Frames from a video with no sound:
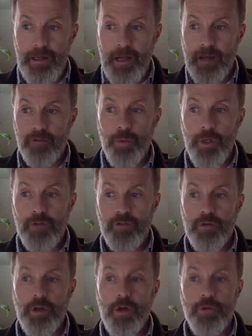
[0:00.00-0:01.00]
as we
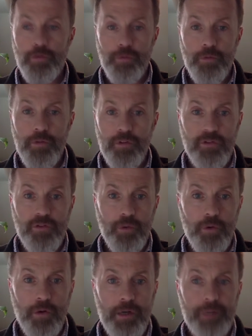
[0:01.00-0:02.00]
sort of go through this
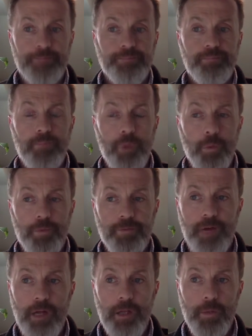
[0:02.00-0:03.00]
story, we're
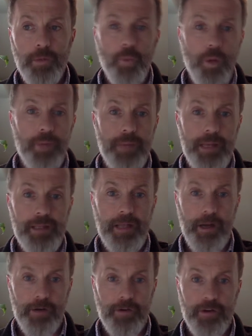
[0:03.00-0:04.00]
following one main character.